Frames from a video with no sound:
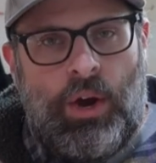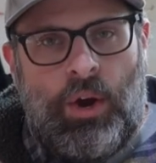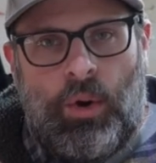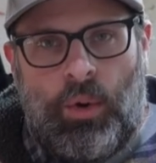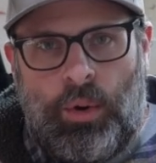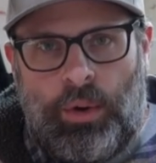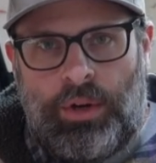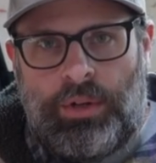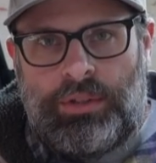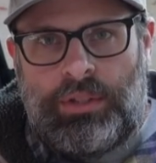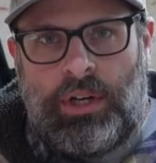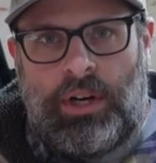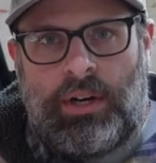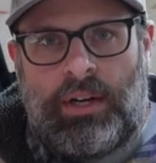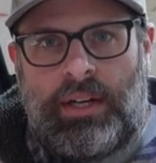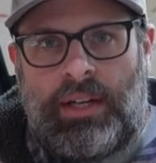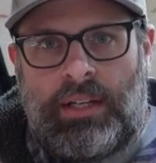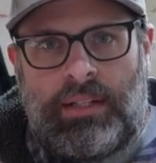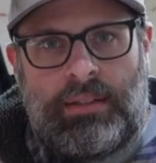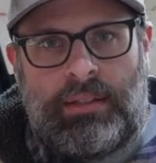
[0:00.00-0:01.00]
Auto
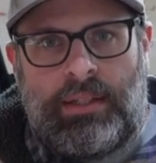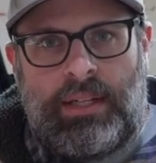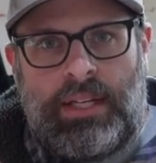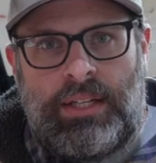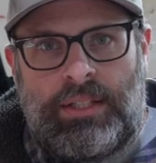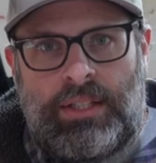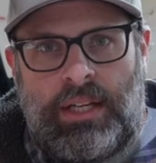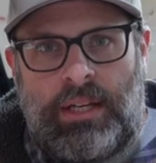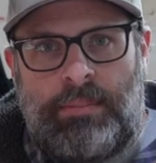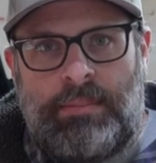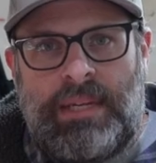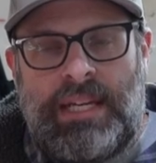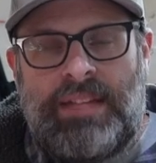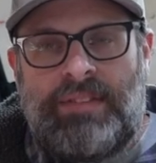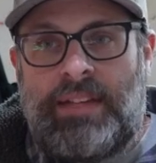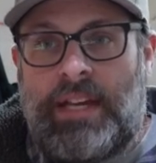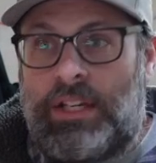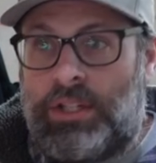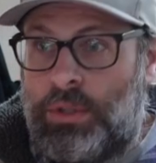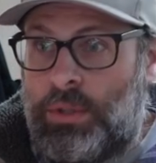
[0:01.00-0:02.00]
darkening is going to mean
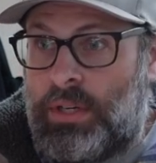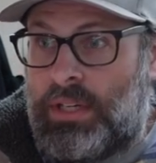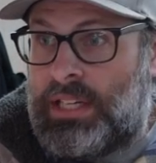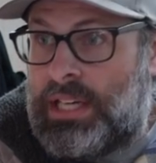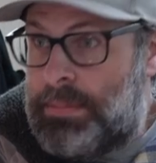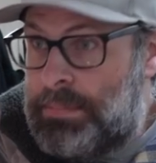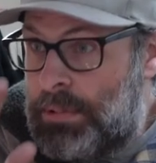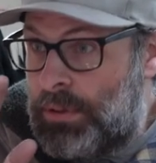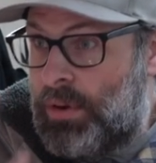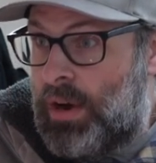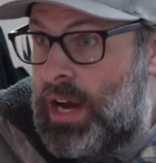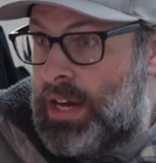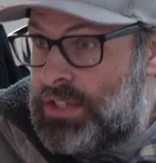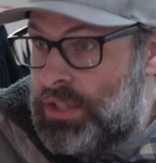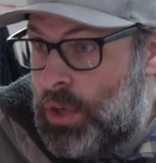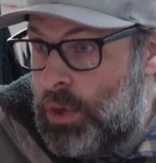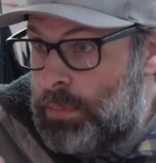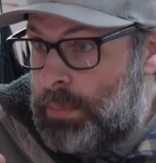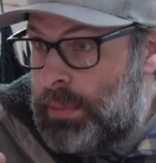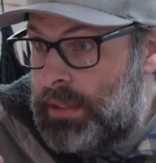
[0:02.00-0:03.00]
that you can keep your eyes
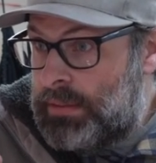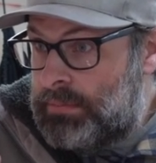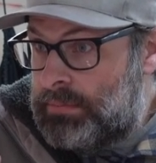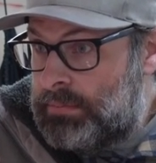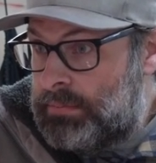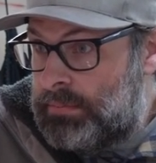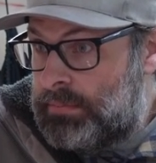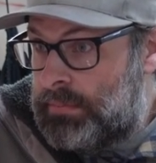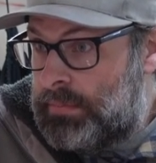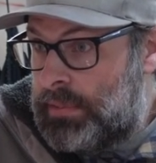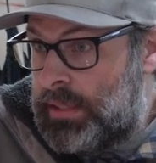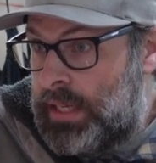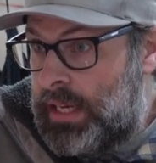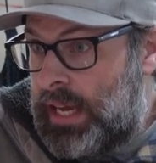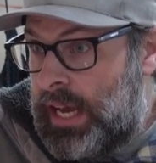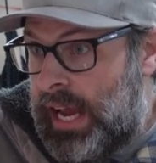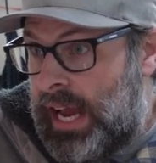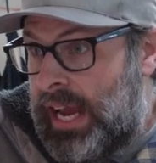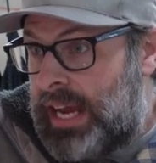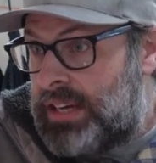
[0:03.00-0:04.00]
open
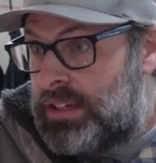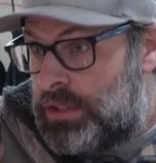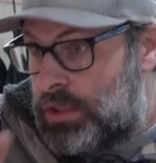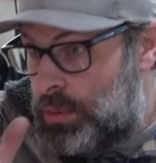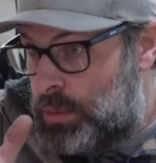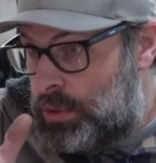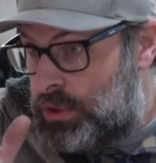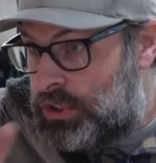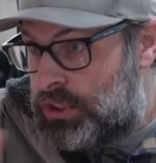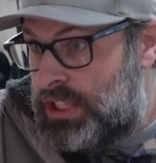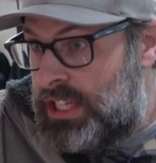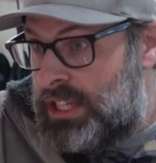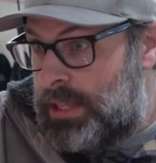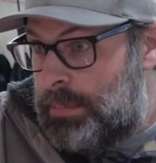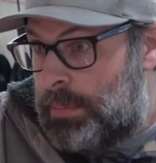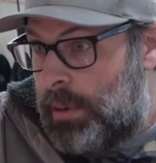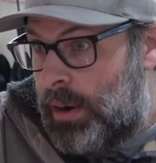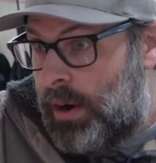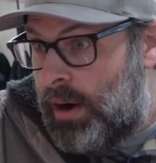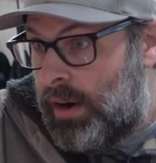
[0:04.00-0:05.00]
and you will see the
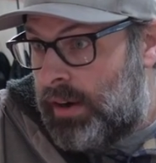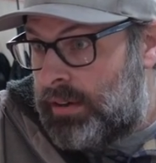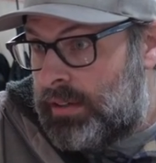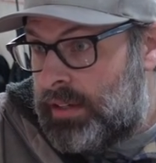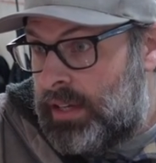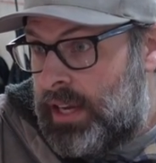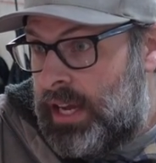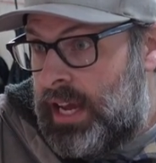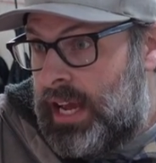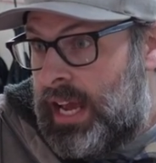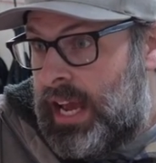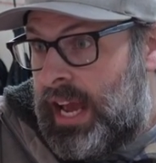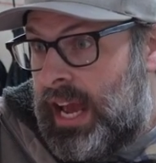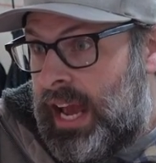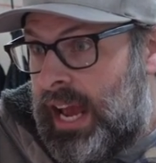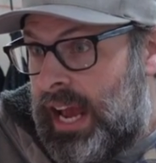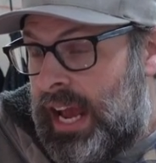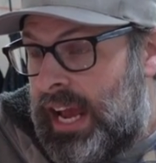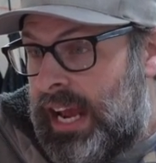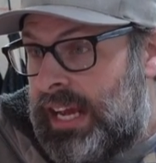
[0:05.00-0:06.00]
part,
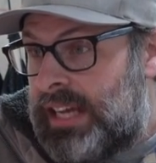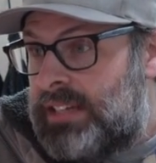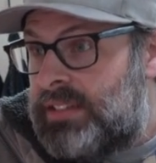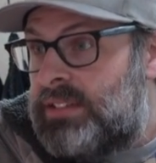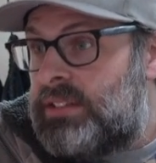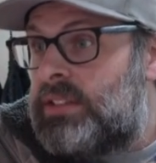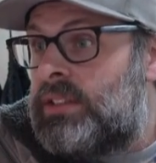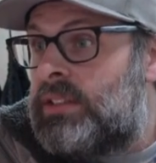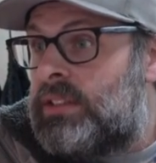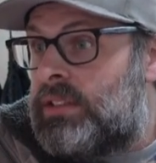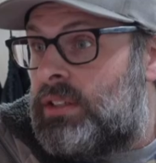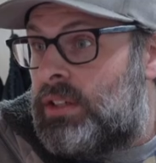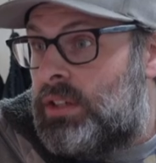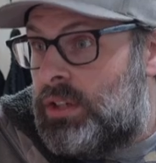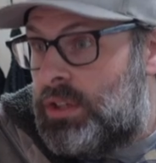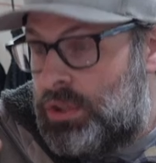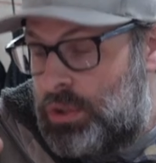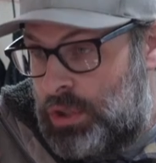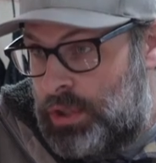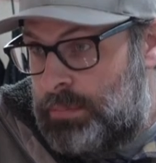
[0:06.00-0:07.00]
and
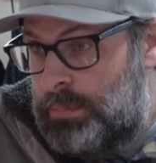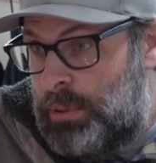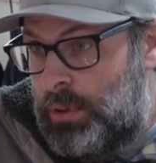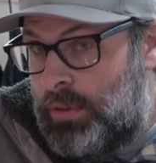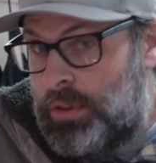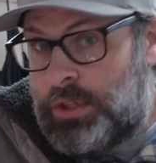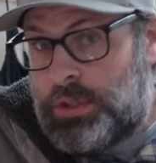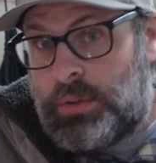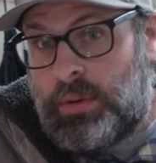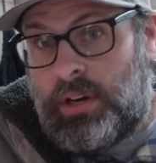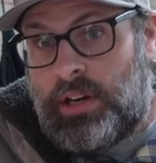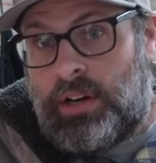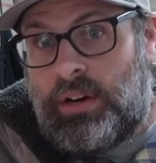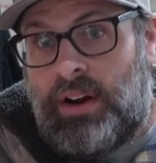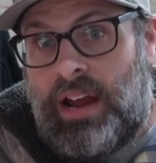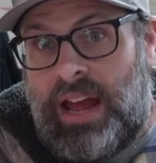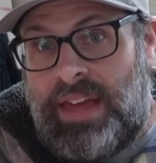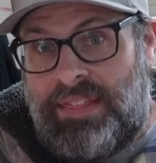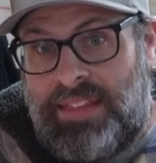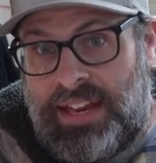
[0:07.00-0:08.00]
you can pull the trigger,
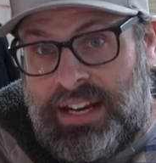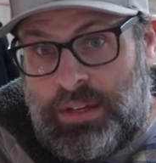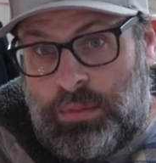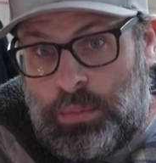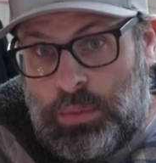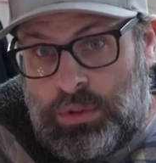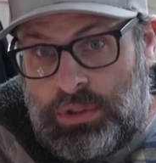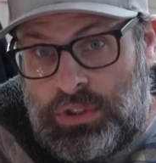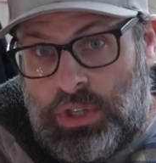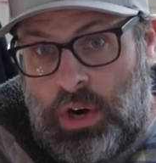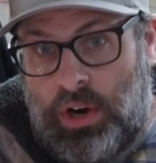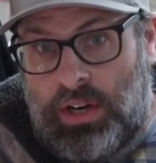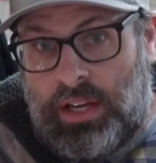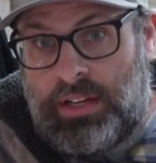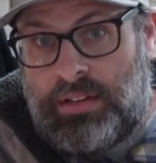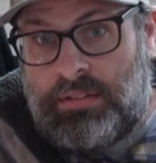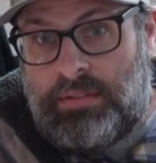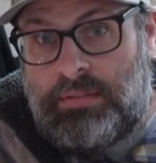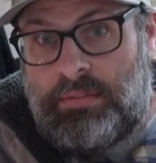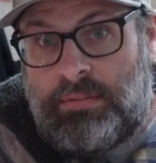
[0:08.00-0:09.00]
and then it will
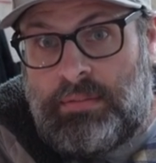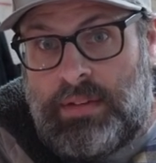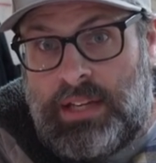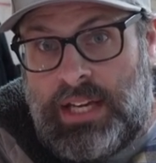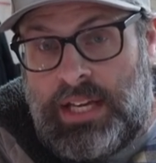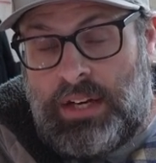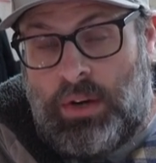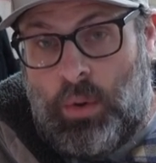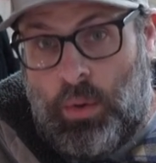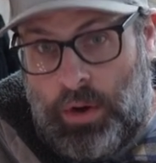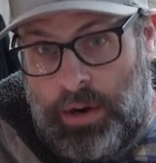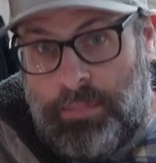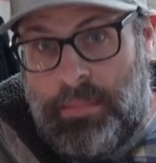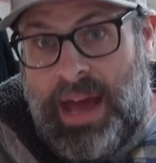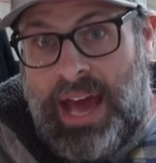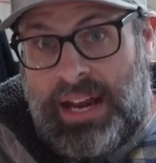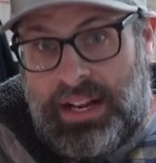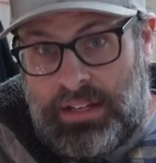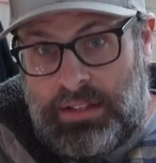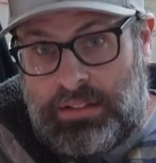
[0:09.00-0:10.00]
darken it
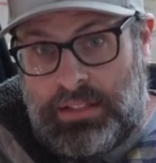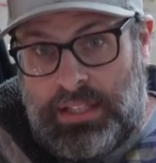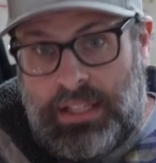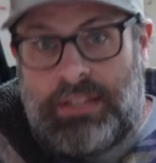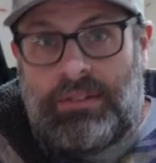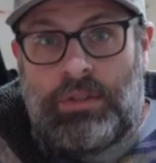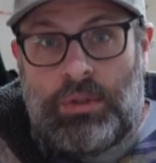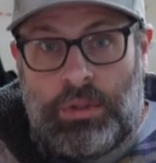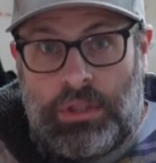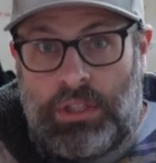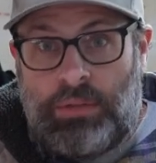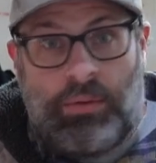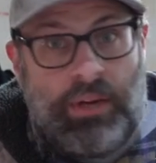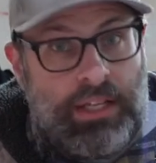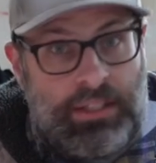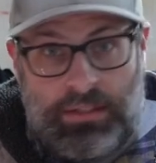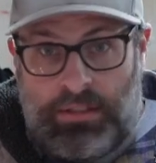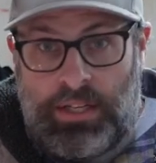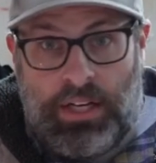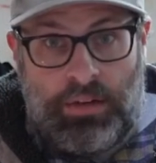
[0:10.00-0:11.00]
automatically. Usually
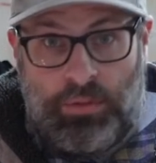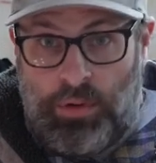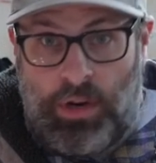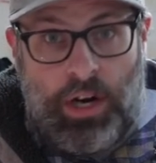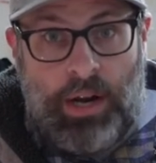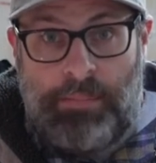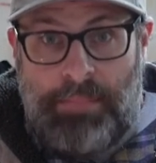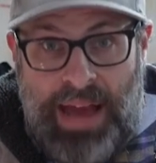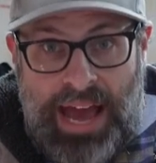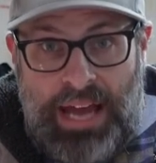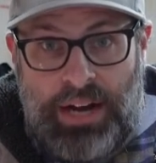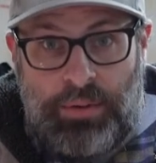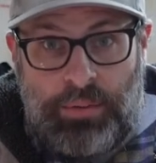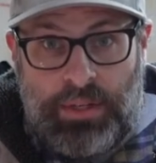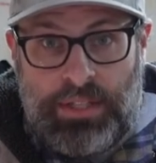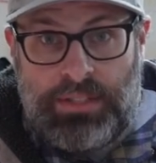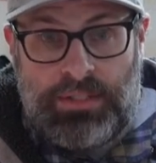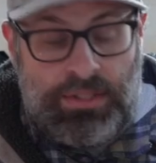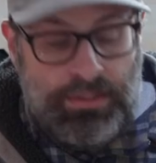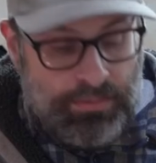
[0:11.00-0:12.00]
it's going to run on
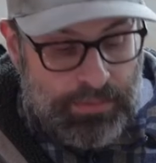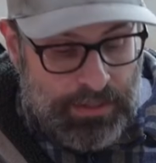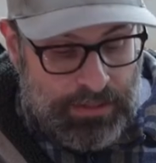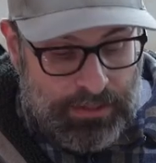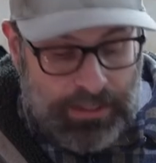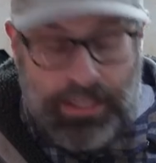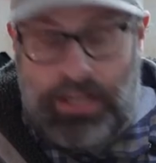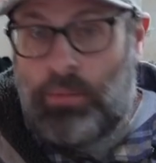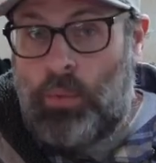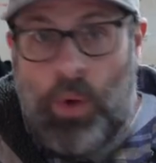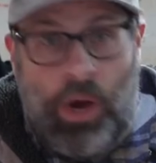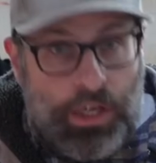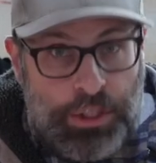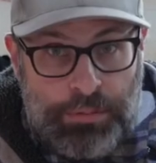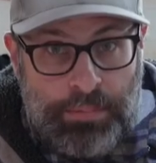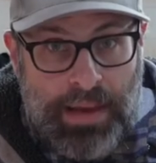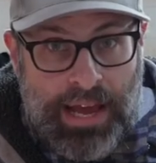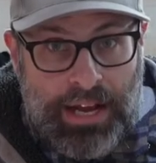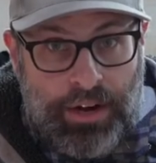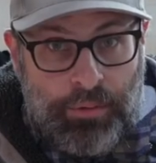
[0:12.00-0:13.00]
batteries, just like a
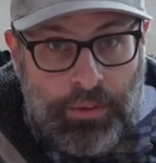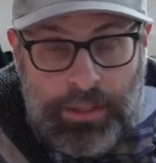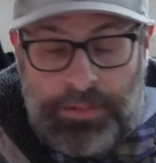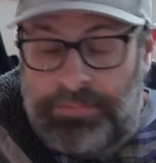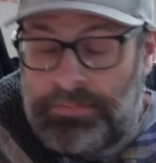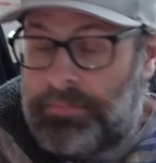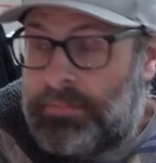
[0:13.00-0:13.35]
watch battery.